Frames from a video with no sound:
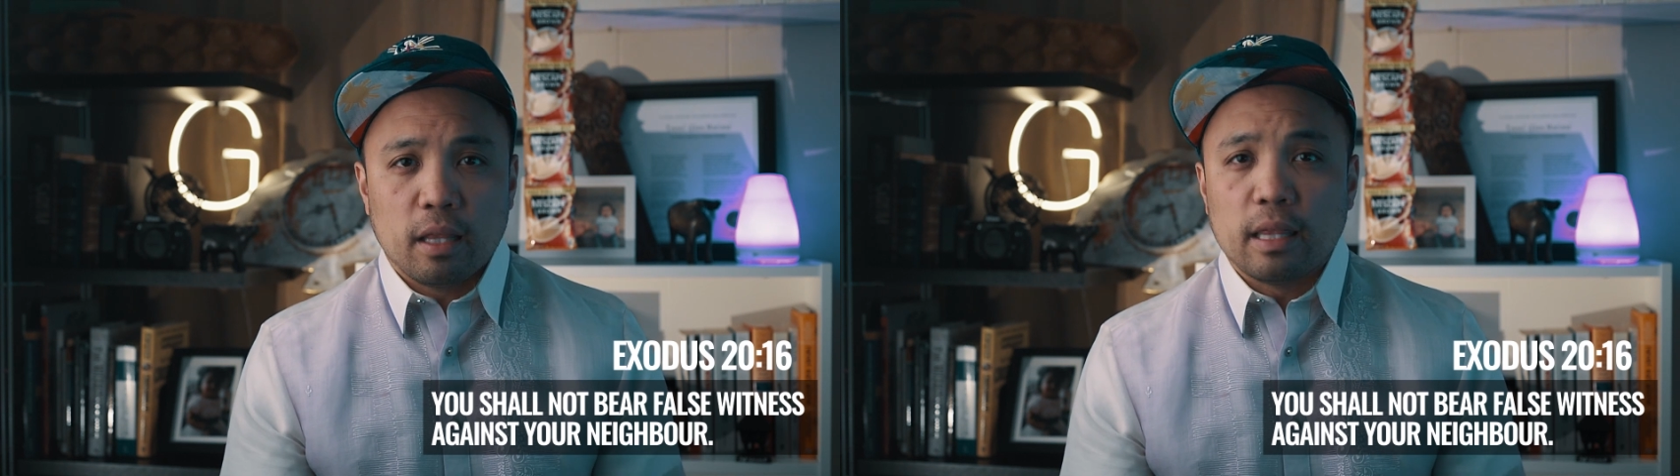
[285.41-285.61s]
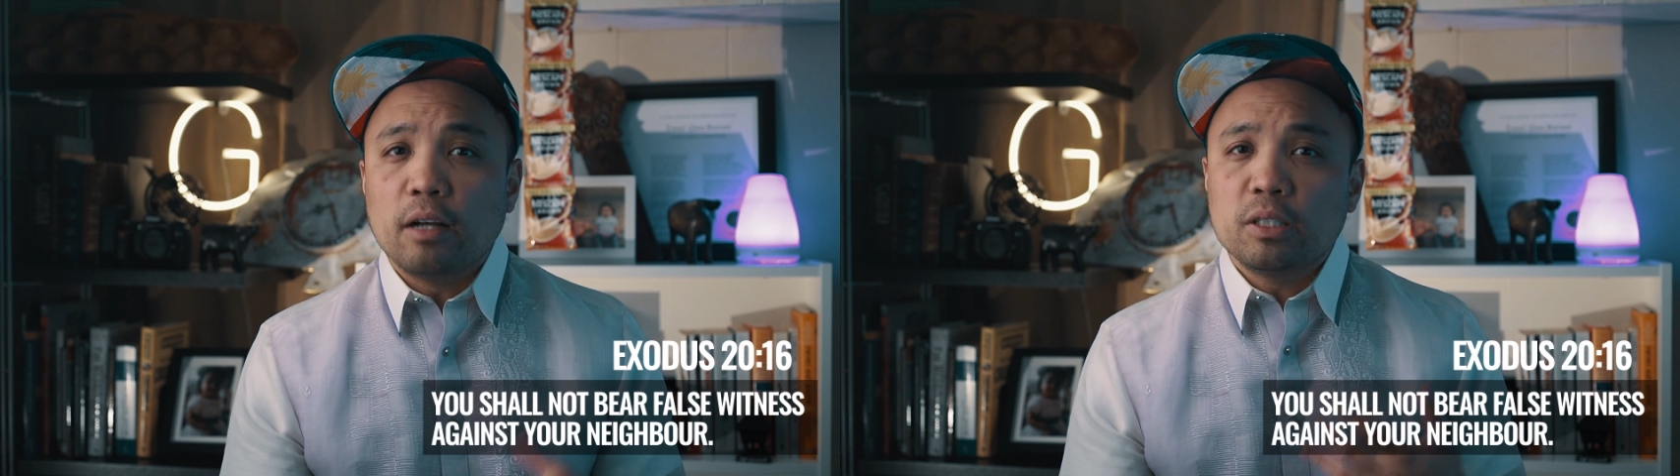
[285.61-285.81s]

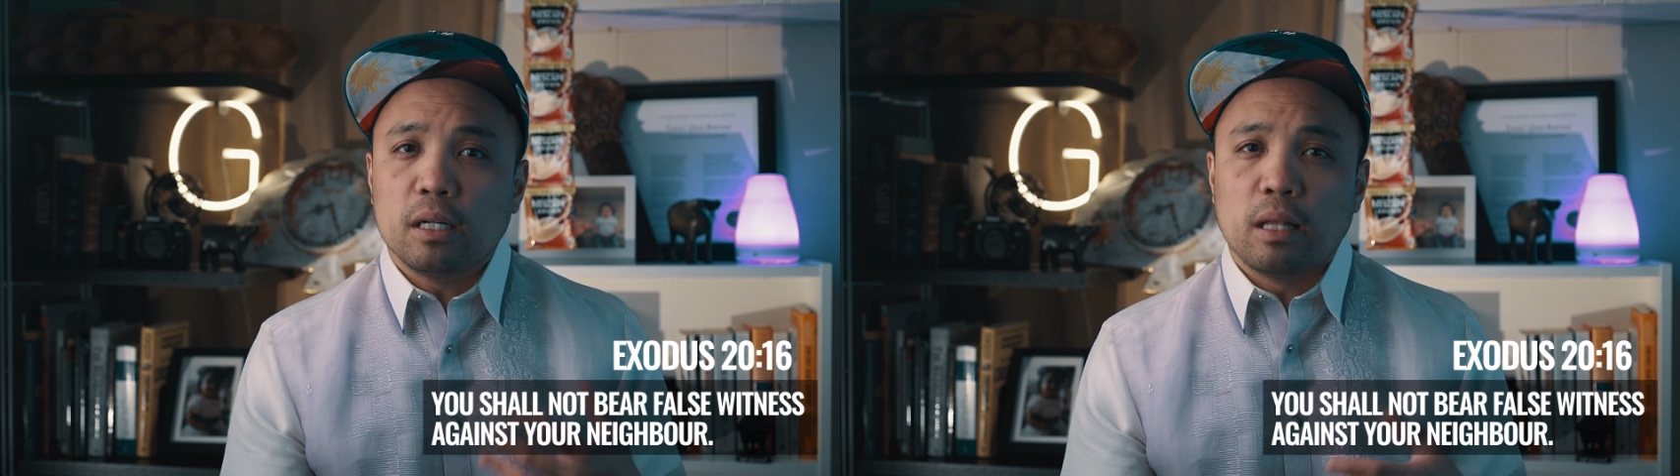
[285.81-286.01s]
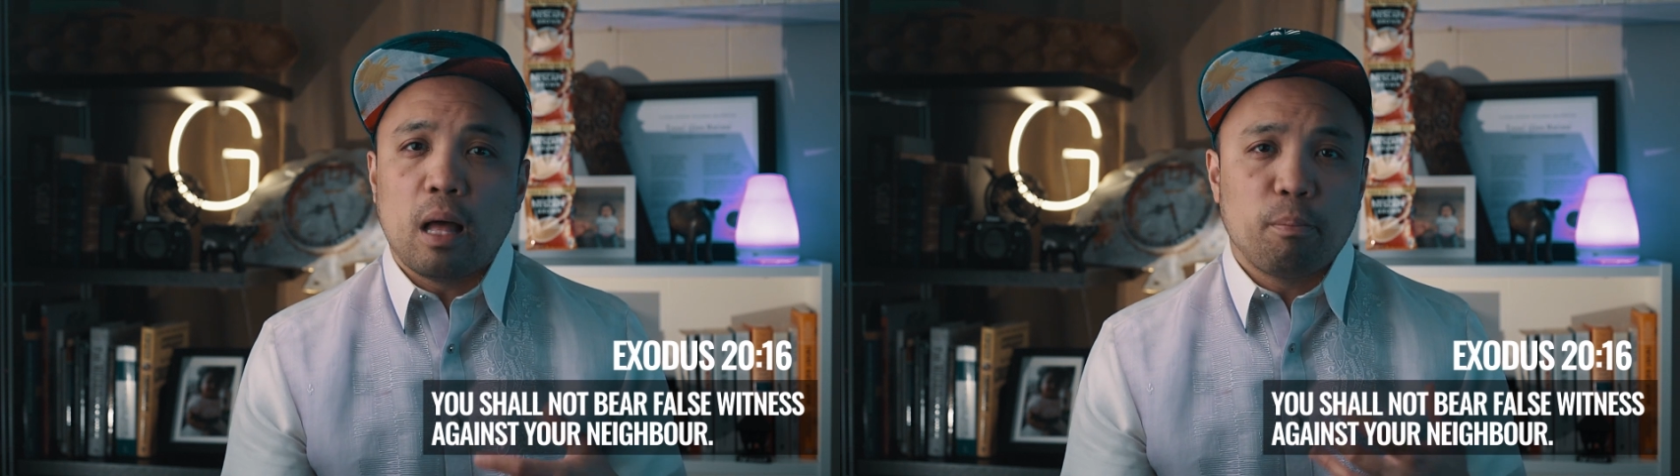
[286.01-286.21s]
Thou
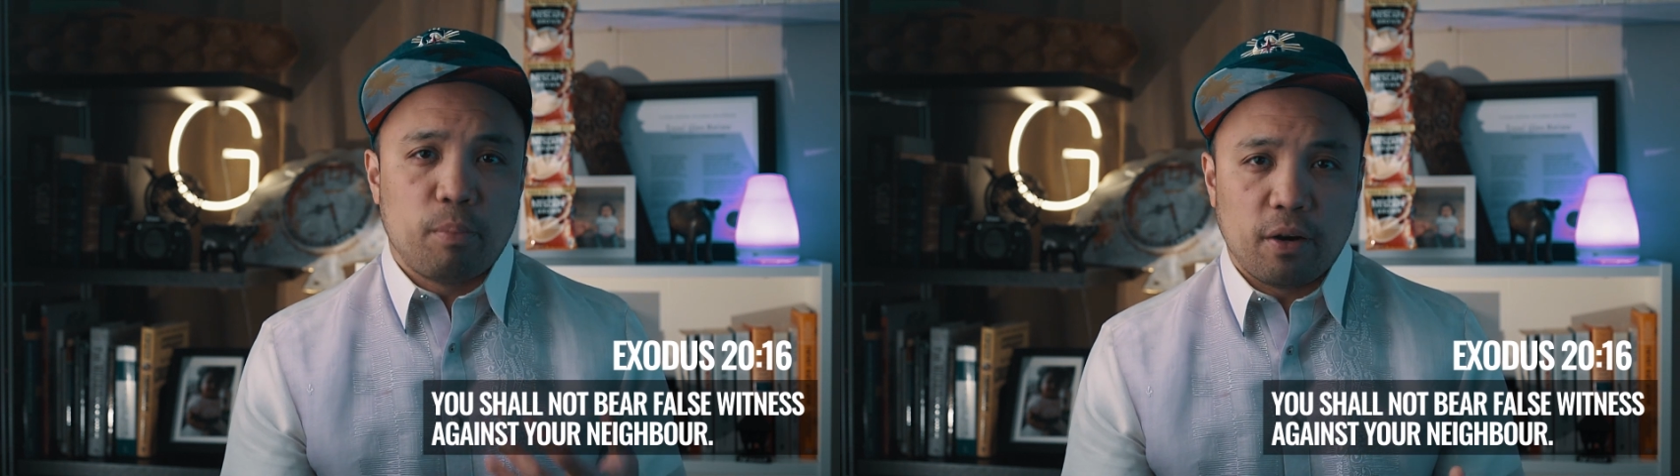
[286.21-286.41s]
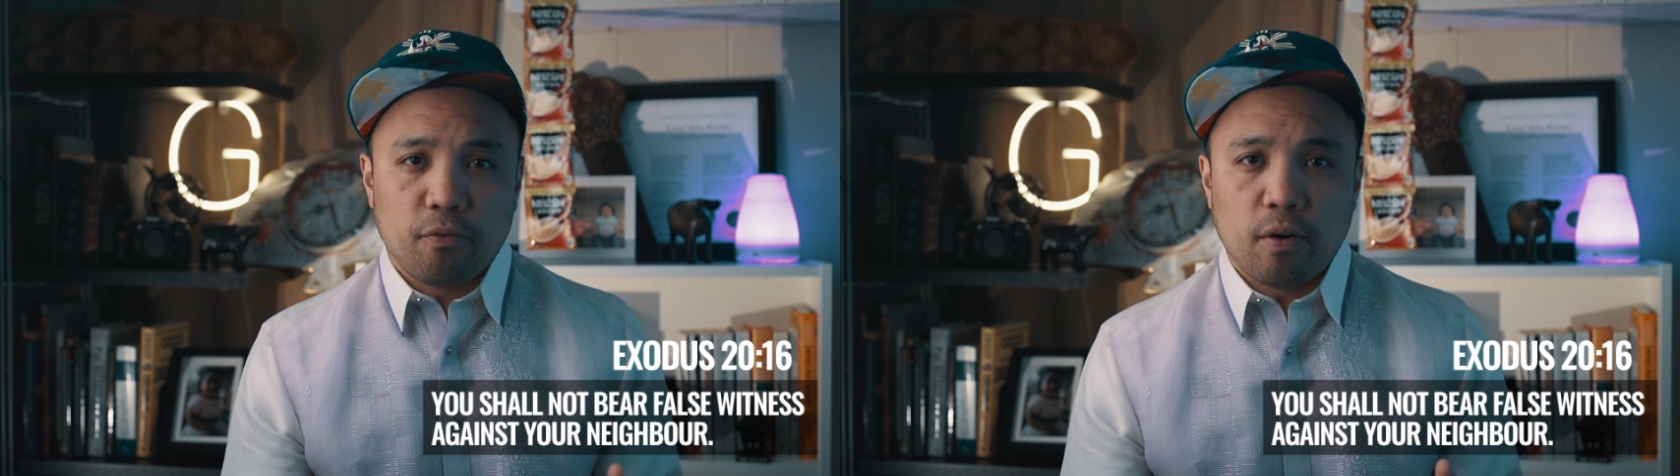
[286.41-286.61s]
shalt not
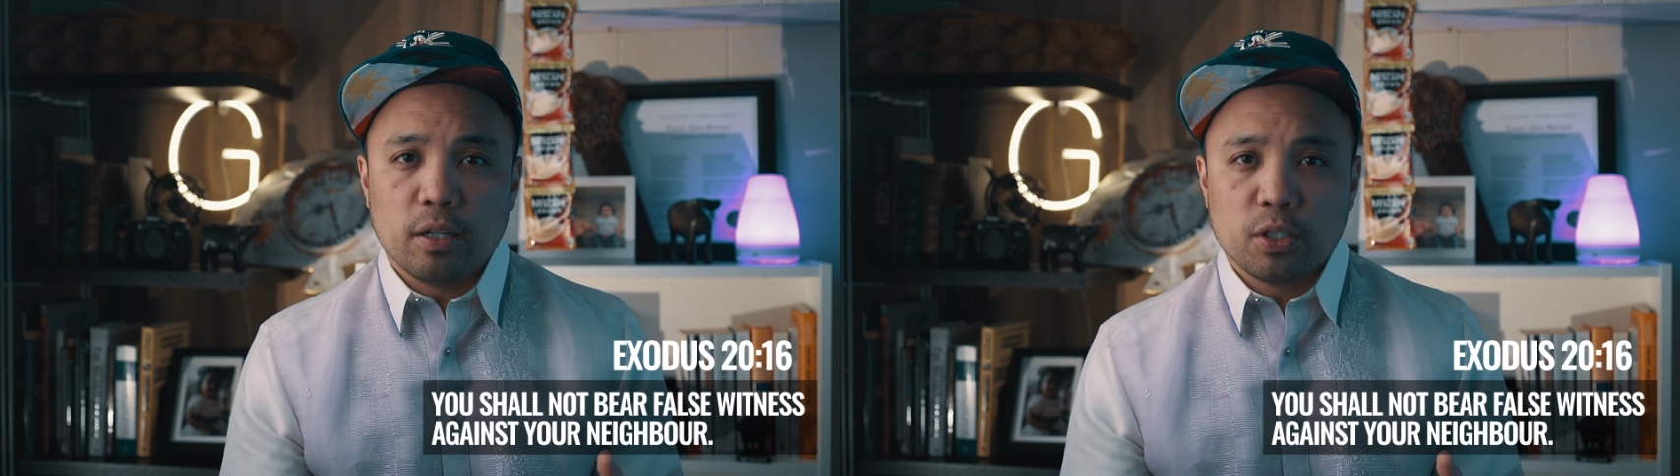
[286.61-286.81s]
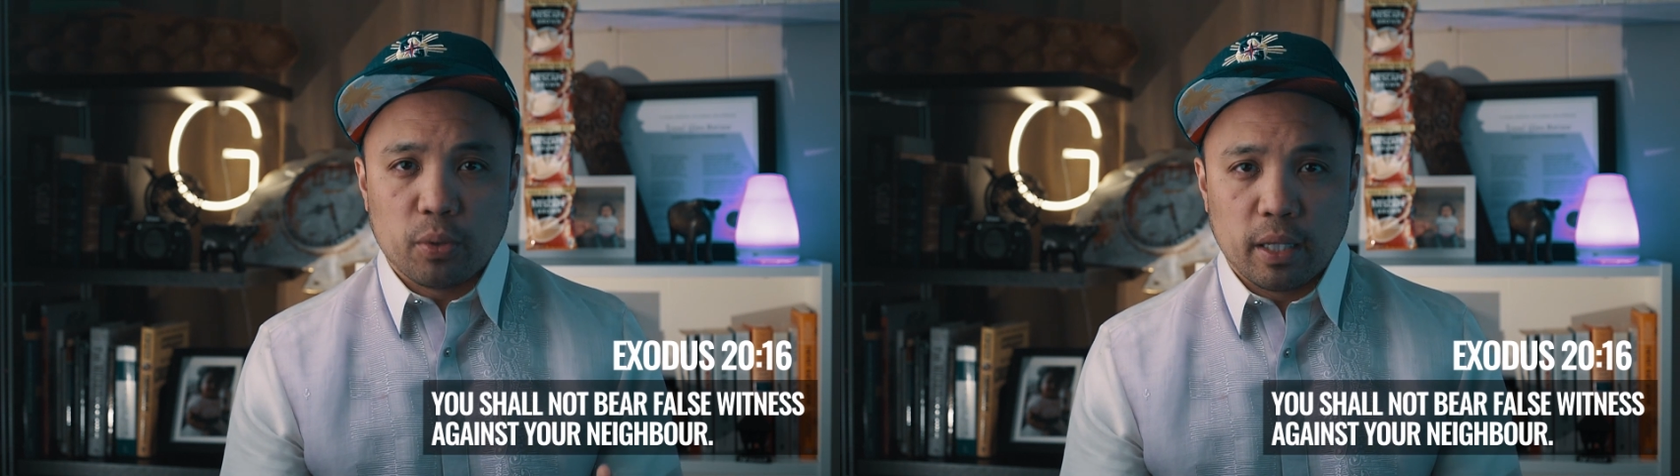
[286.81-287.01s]
bear false